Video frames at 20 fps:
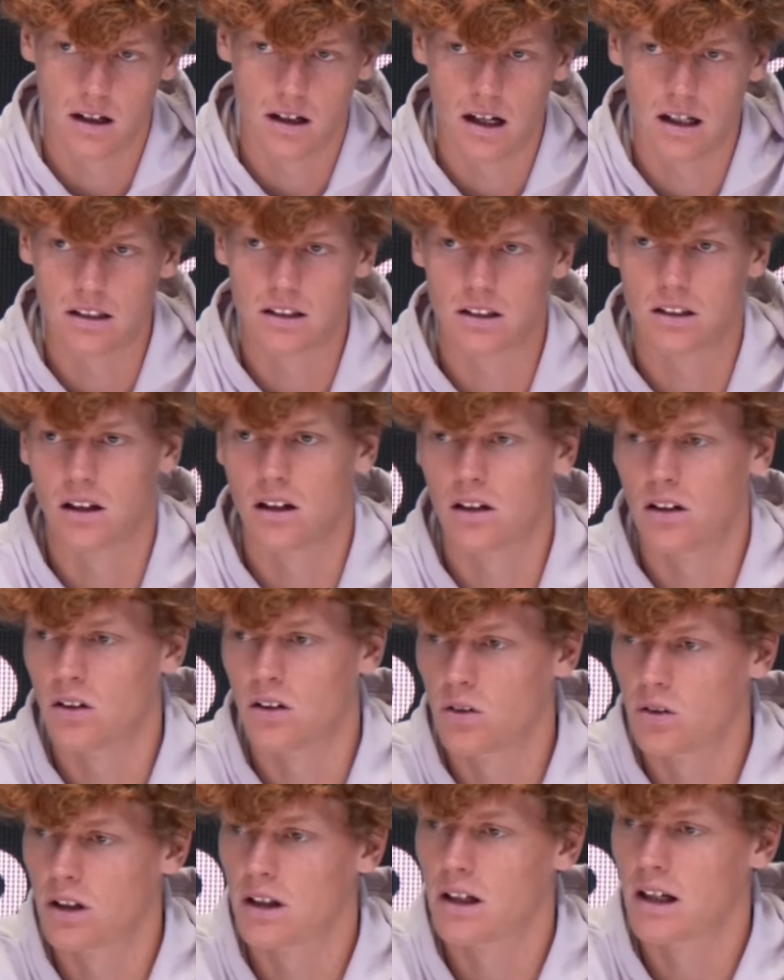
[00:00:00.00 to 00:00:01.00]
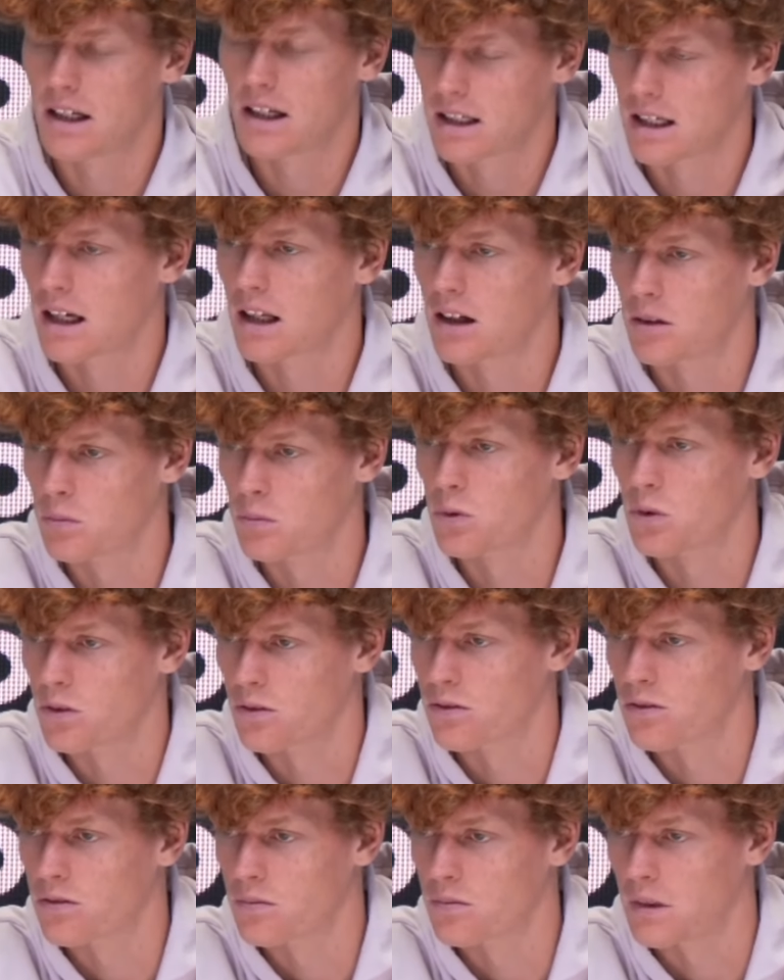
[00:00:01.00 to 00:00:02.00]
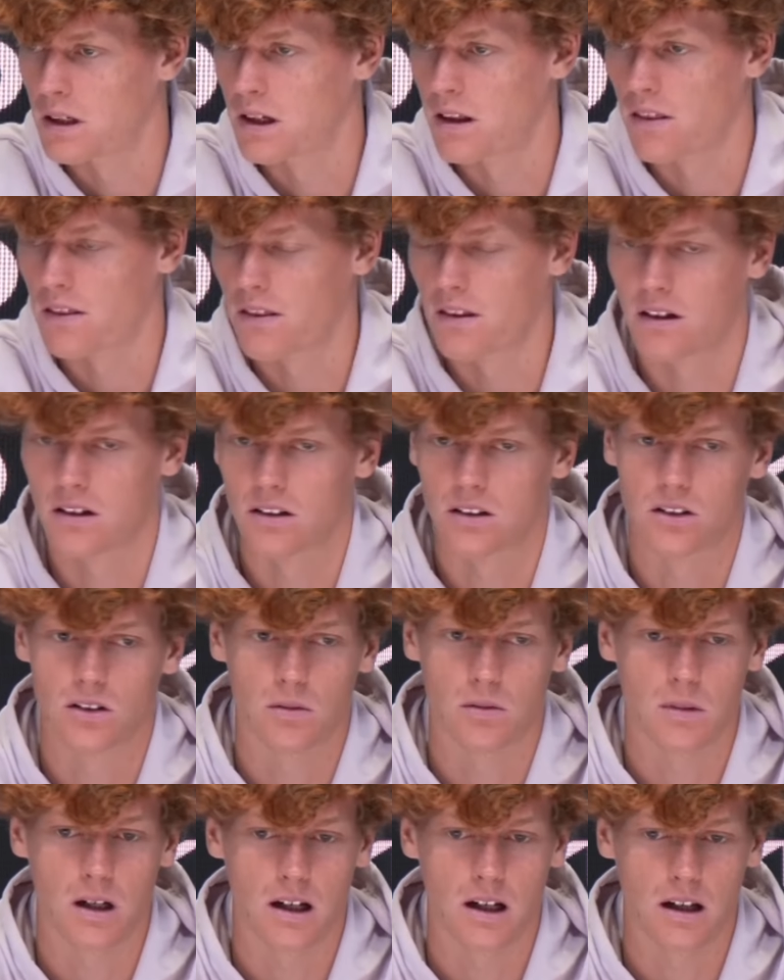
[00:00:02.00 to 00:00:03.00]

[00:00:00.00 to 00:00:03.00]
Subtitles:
I still know that I can improve many things. So